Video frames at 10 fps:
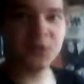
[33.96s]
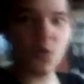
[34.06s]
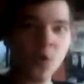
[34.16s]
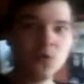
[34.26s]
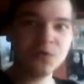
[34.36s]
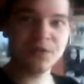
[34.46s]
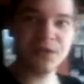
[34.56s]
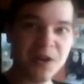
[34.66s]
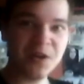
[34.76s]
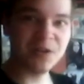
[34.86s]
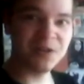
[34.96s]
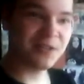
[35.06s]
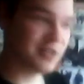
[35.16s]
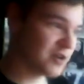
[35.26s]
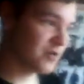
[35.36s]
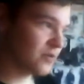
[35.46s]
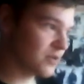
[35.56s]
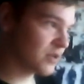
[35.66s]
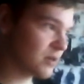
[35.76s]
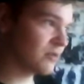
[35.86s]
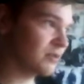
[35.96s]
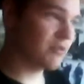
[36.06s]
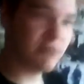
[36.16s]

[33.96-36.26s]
cold here, so there is no